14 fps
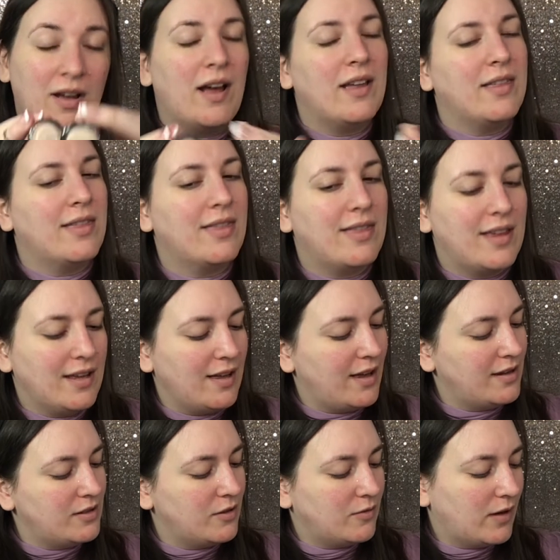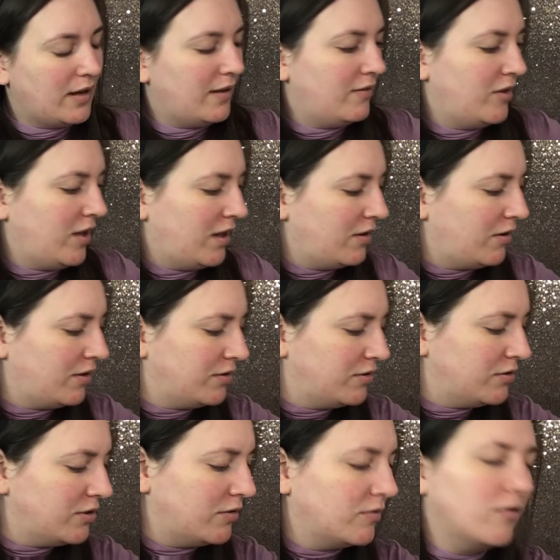I think I don't have a yellow
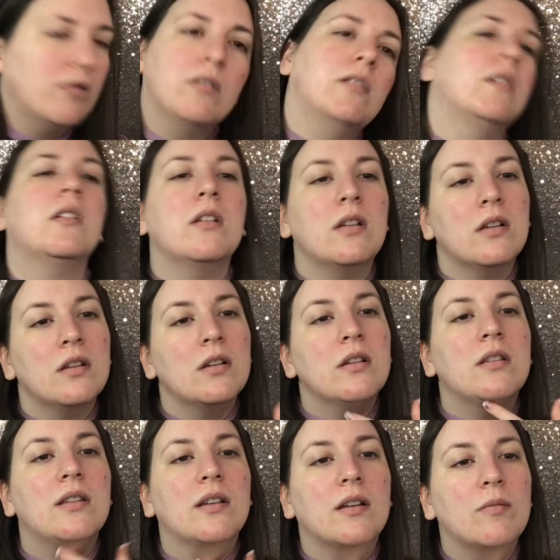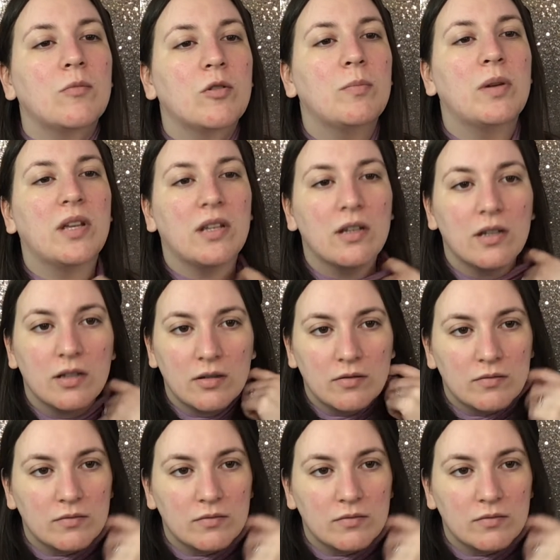undertone. I think I'm more pink.